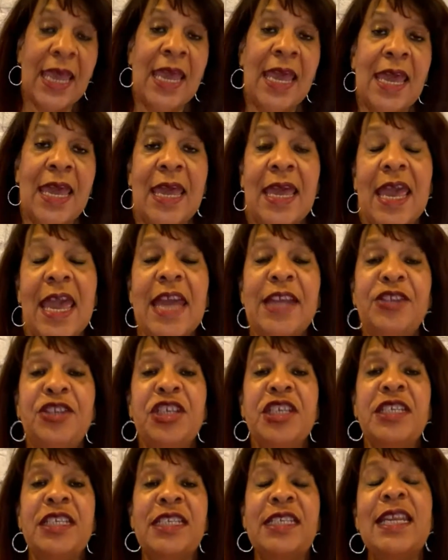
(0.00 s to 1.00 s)
And
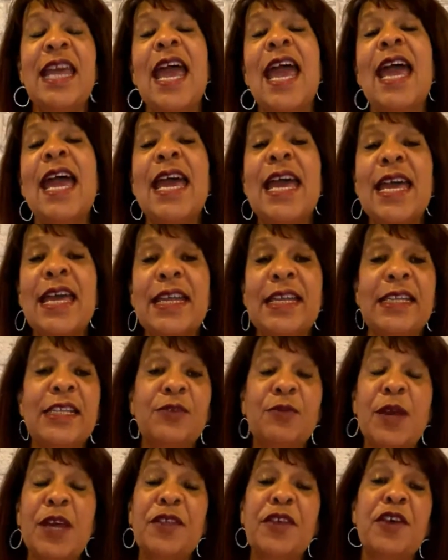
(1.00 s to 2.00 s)
she stands
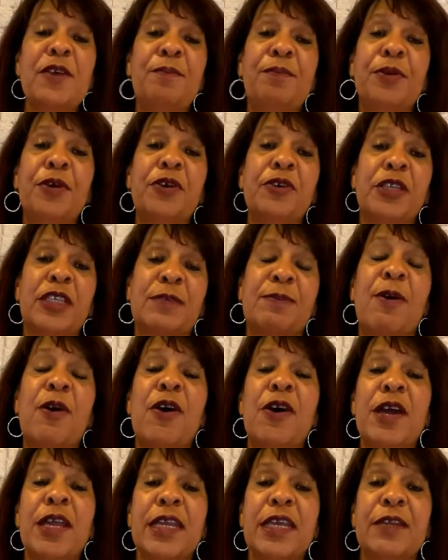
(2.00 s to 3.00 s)
with her boots
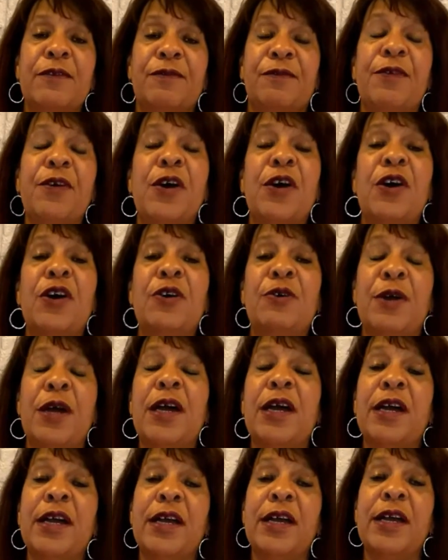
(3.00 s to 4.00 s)
pointed
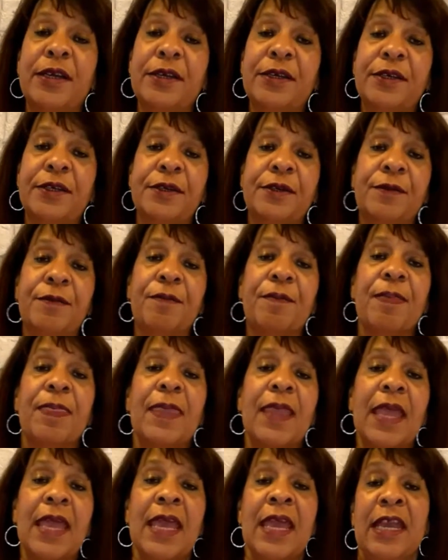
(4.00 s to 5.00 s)
forward.
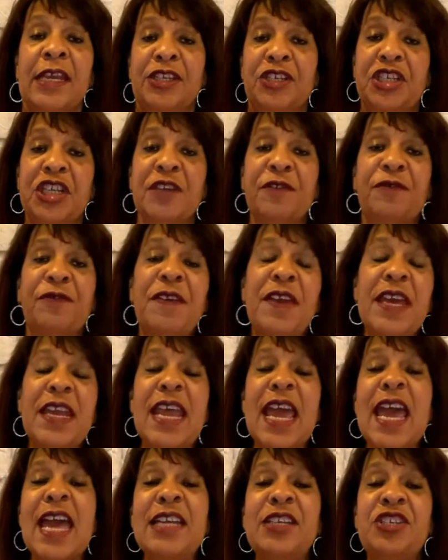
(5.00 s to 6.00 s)
She
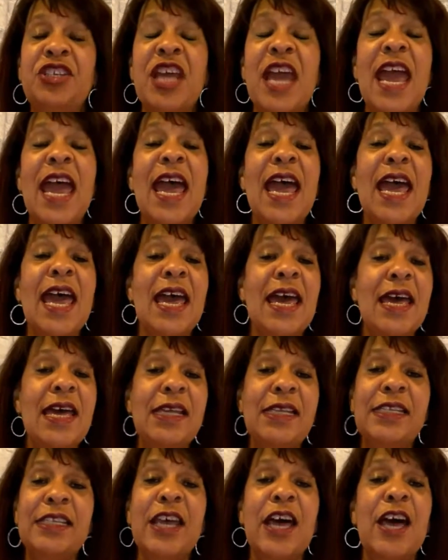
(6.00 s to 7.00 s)

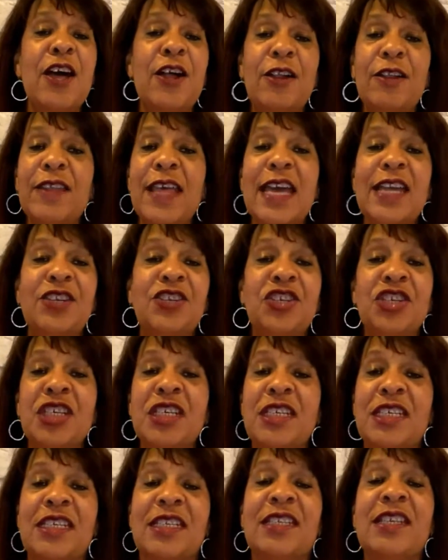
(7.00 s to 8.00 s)
finishes all that she
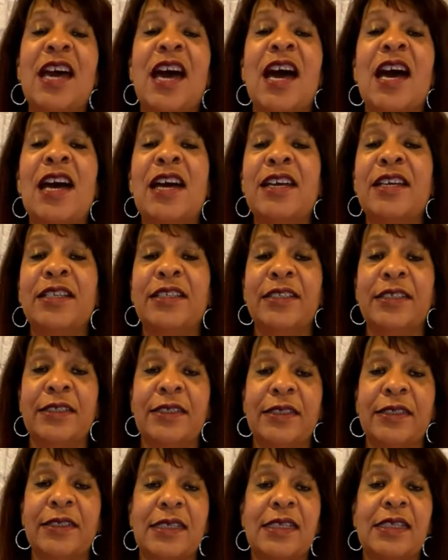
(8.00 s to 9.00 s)

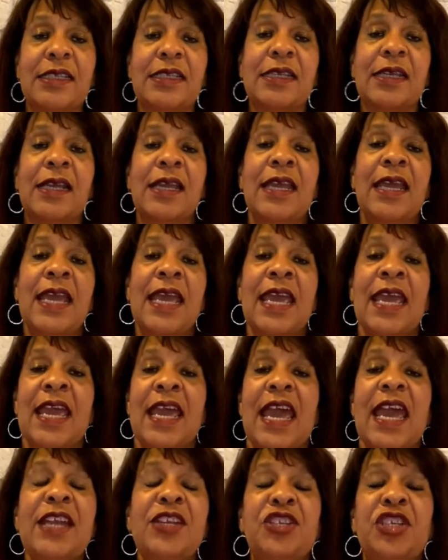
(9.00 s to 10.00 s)
starts,
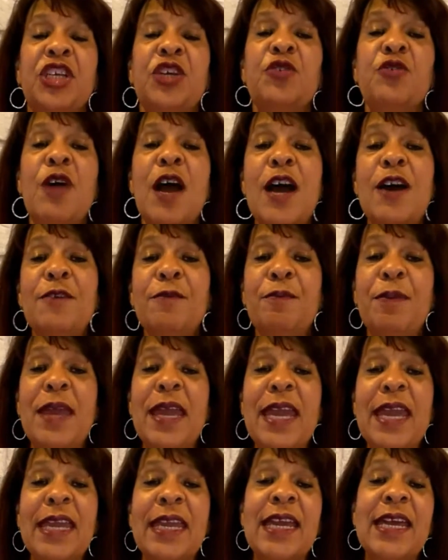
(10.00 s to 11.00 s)
and she won't
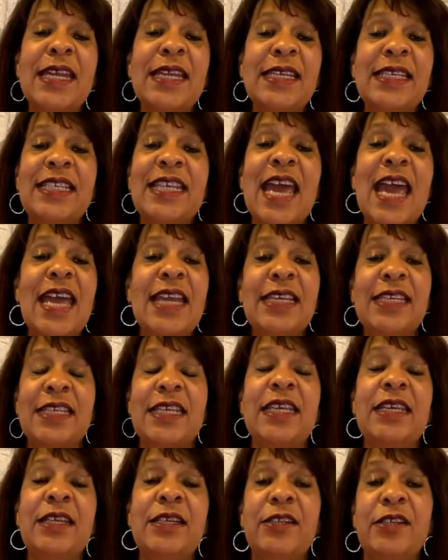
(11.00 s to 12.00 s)
be content
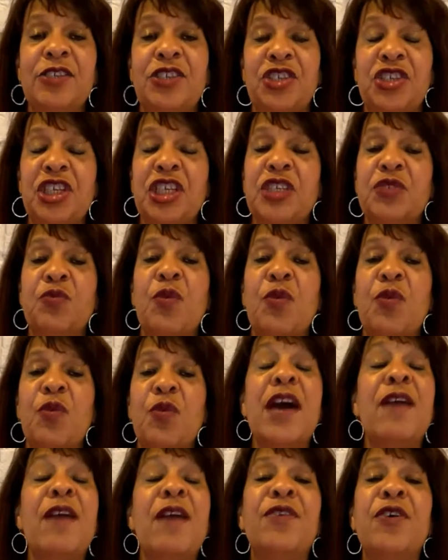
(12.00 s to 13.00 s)
till she's
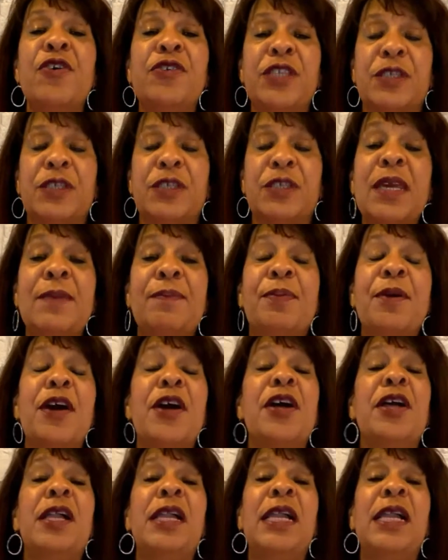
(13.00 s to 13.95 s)
one of those people